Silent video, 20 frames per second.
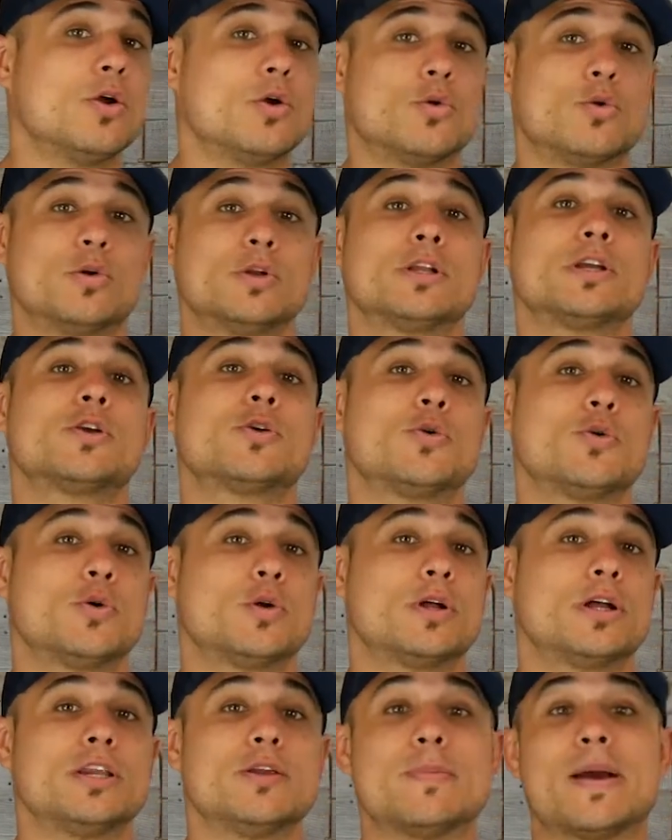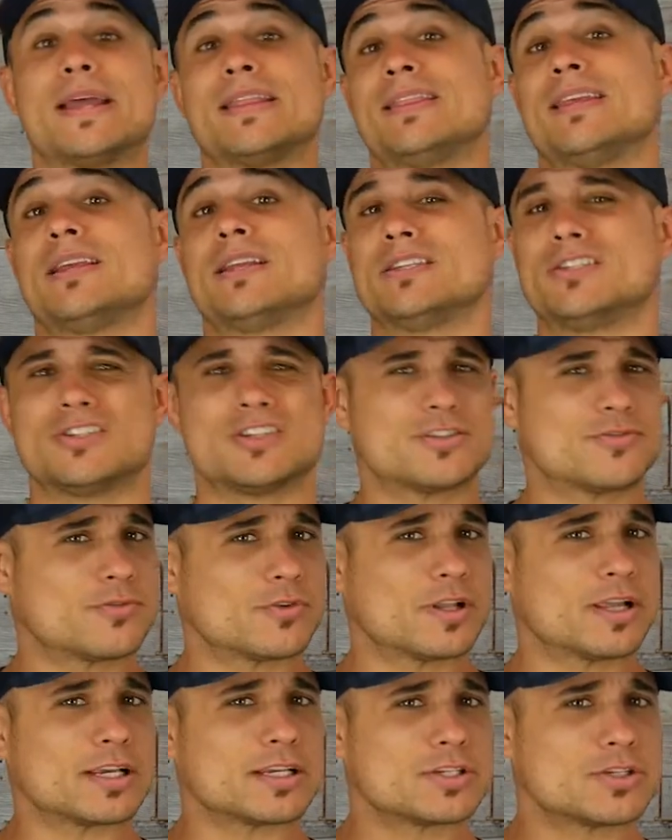Really cool, and you might think it's just for
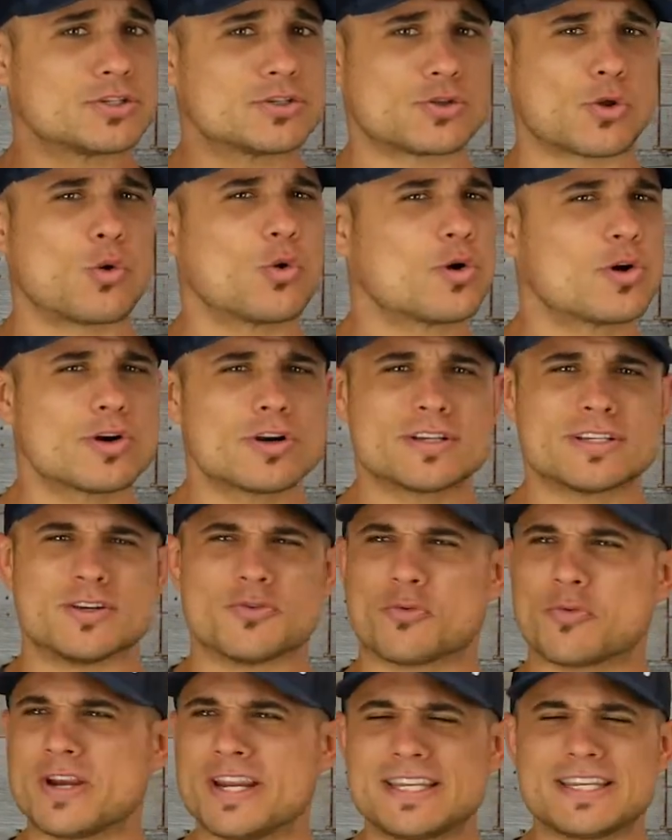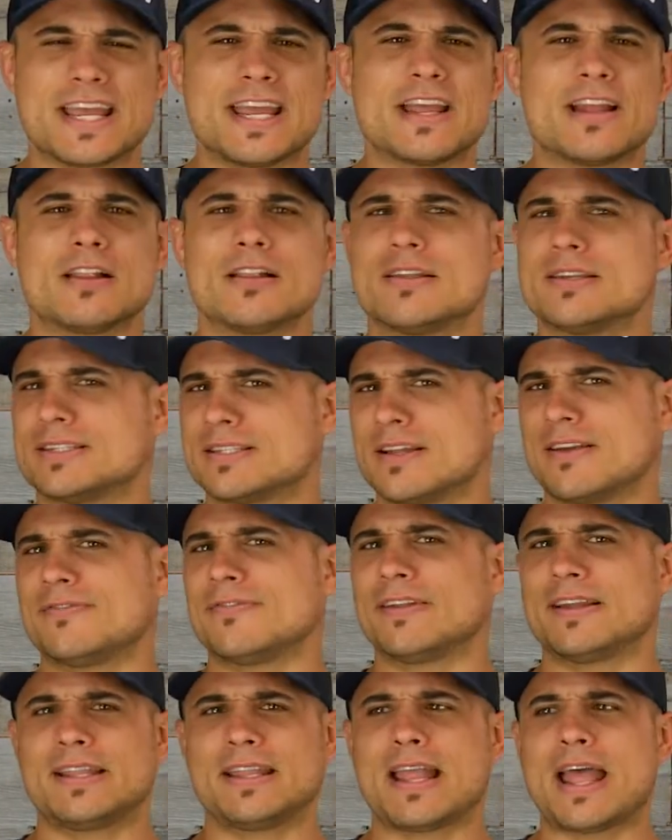like stores and retail and stuff
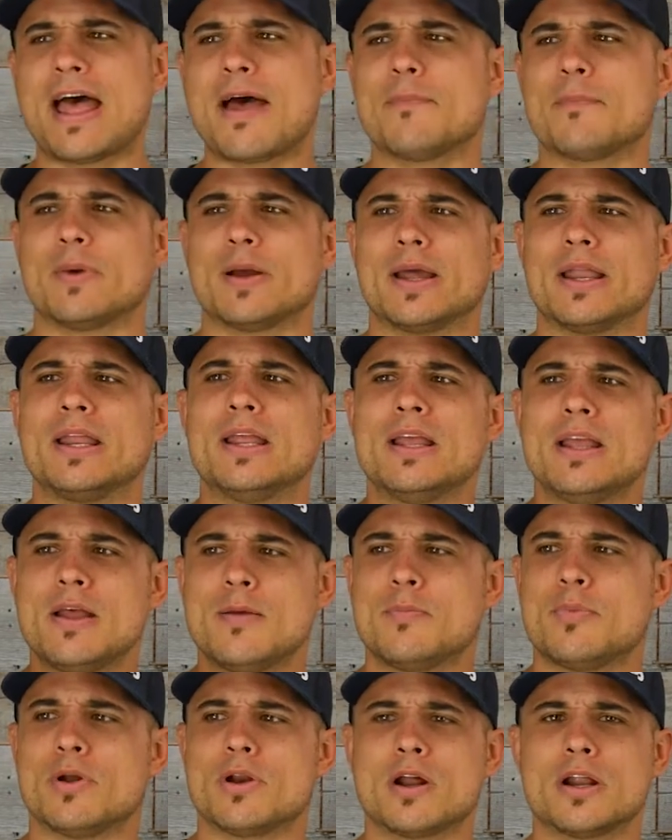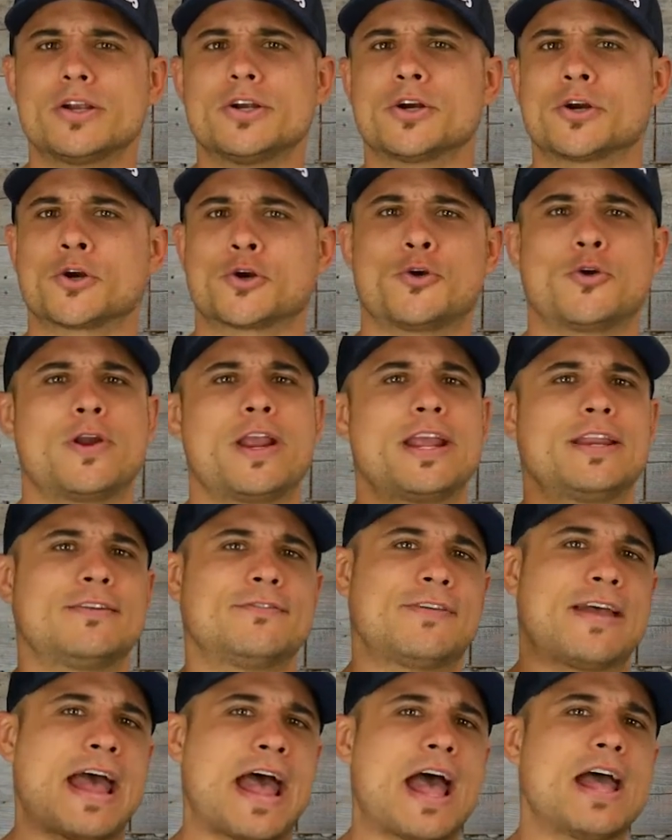like that, but put on your
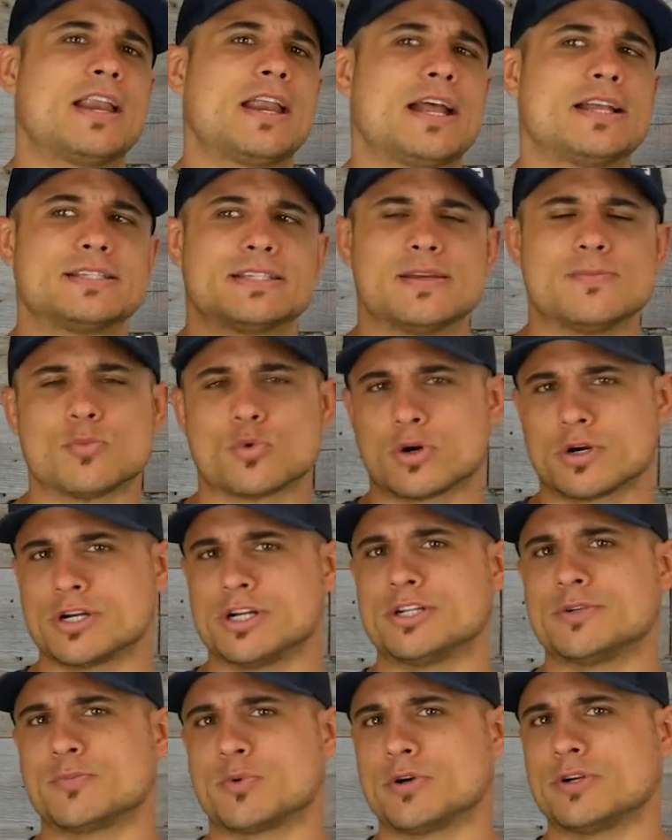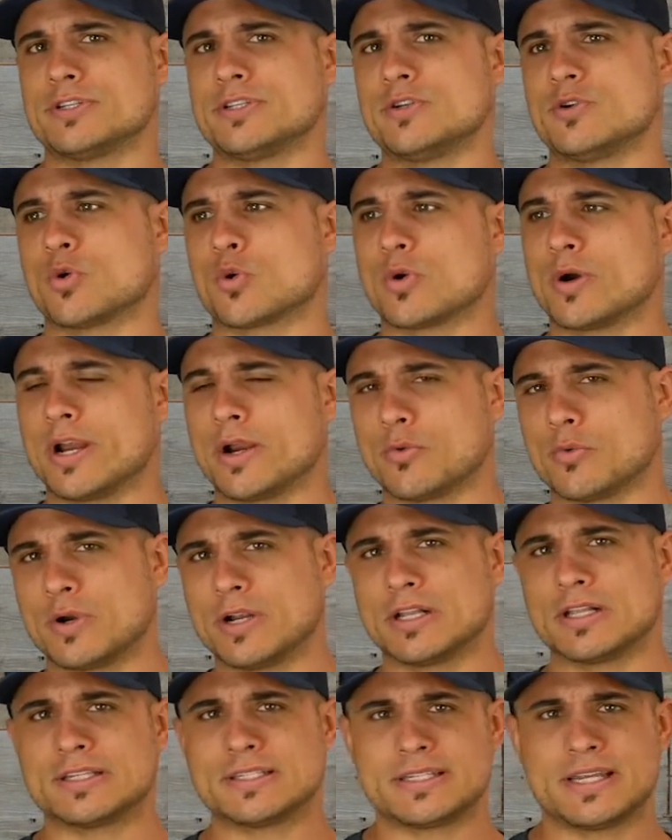creative hat as a mortgage person or a
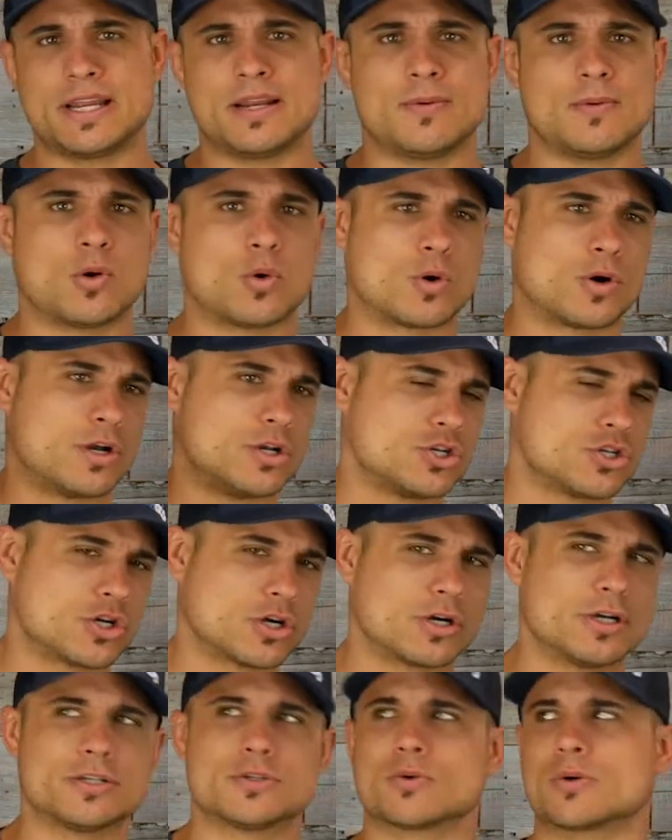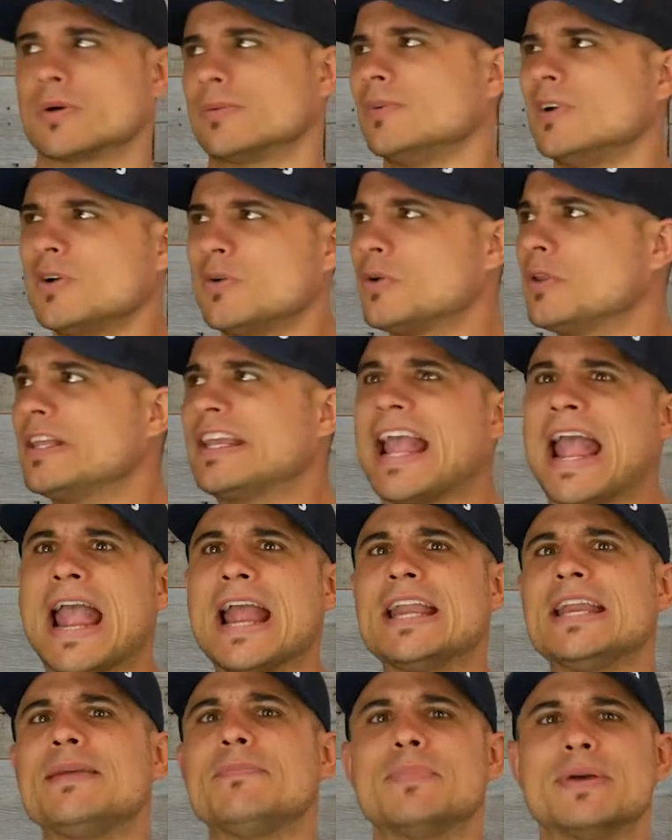real estate or insurance or really
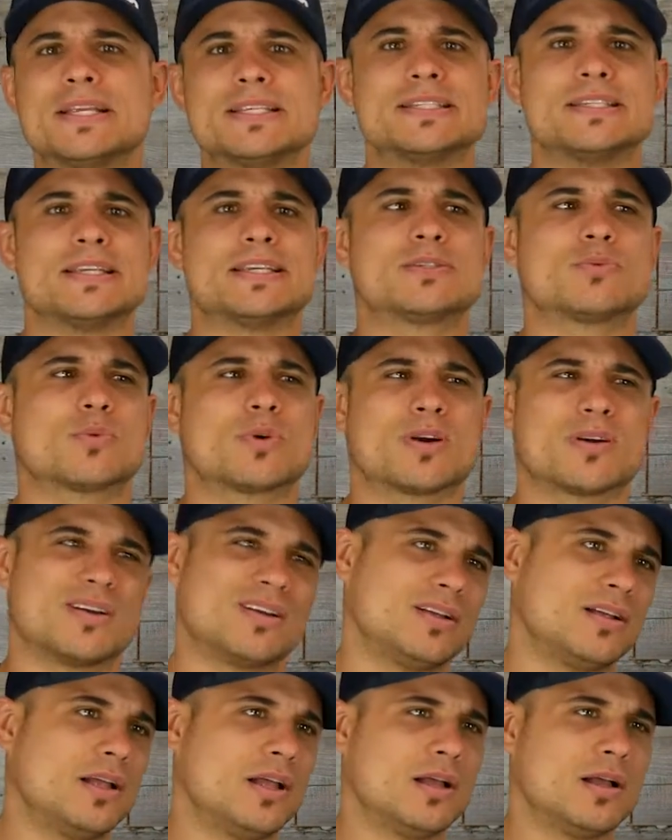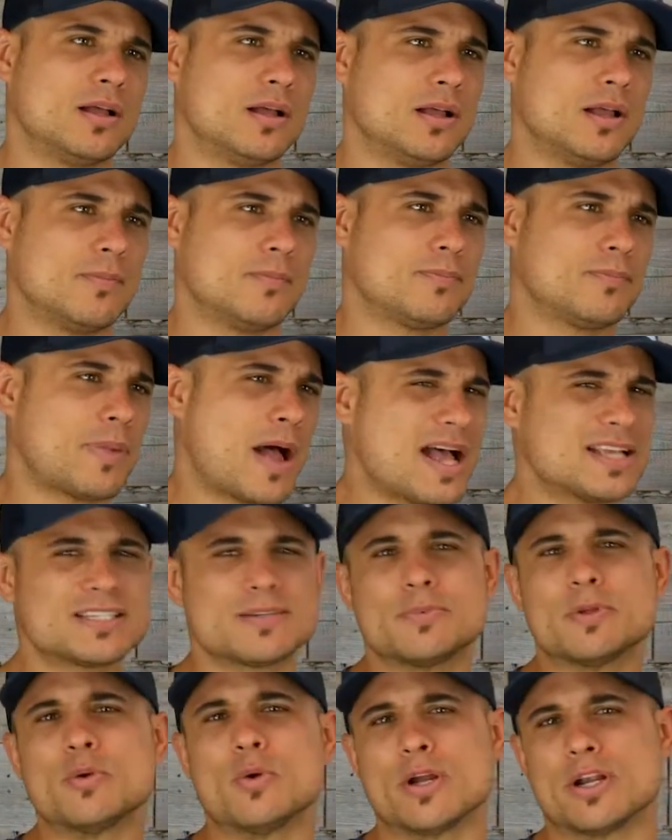any business where
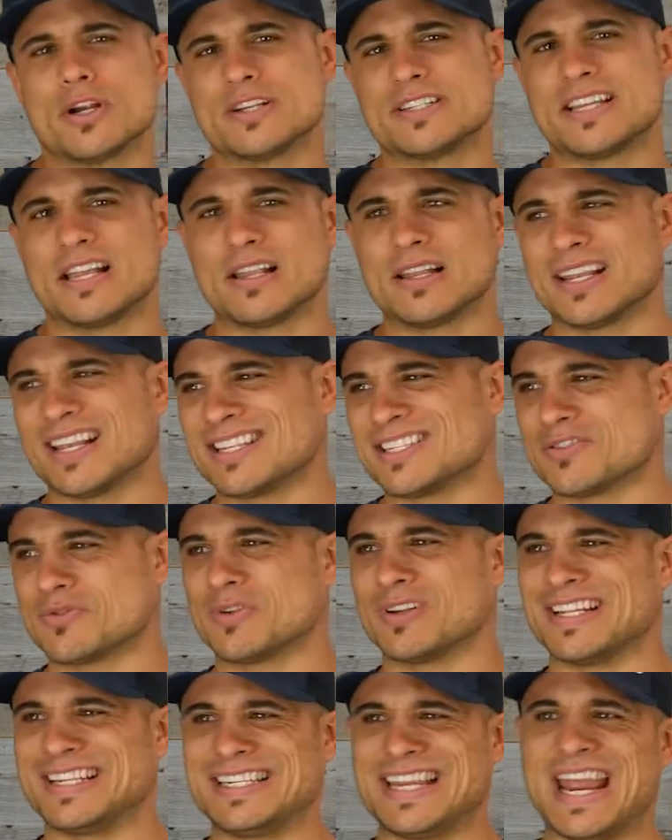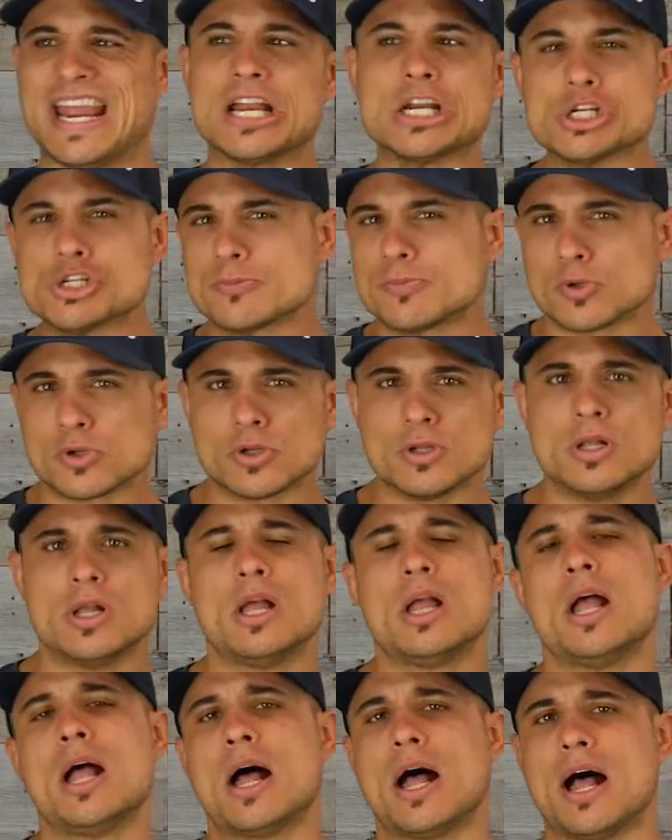possibly what you're selling isn't really tangible,
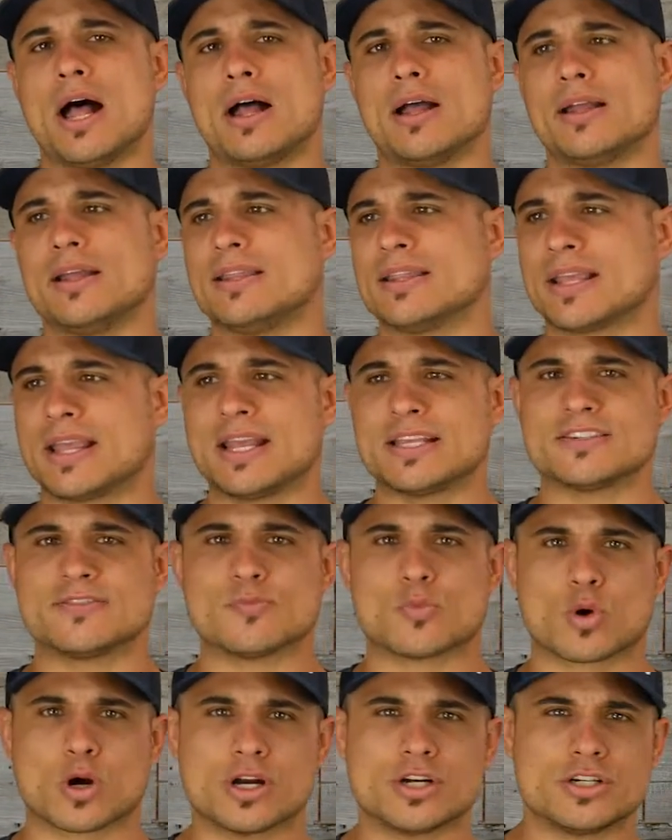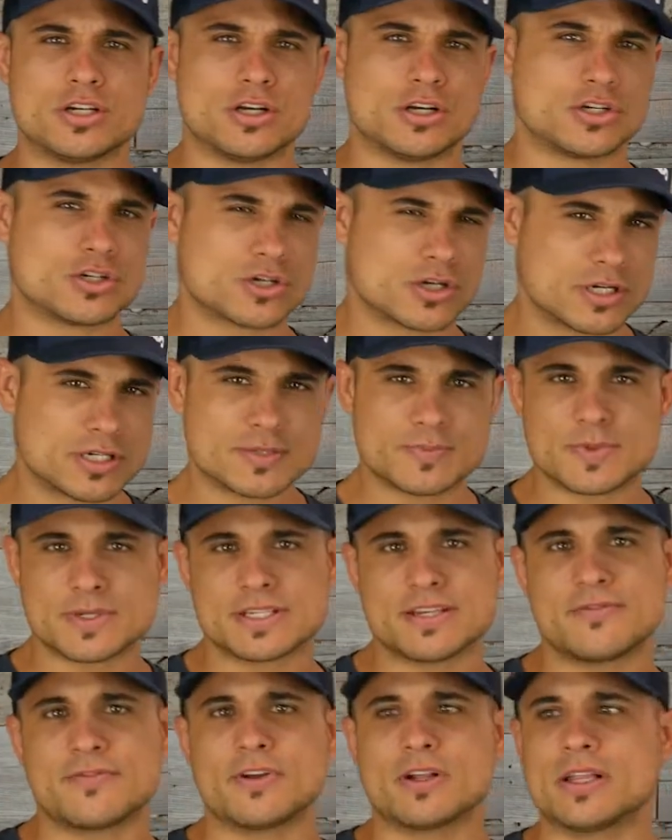in the case of mortgage and insurance
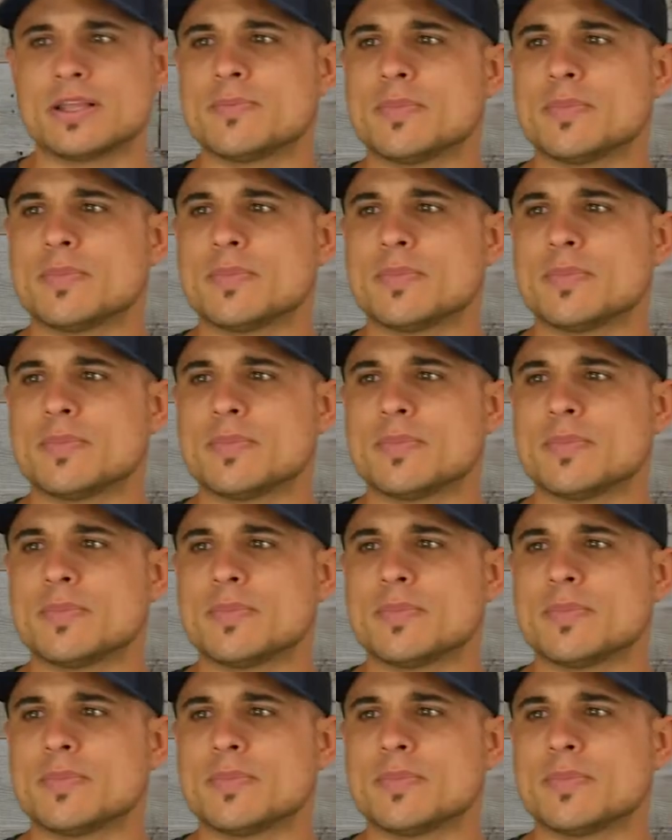specifically.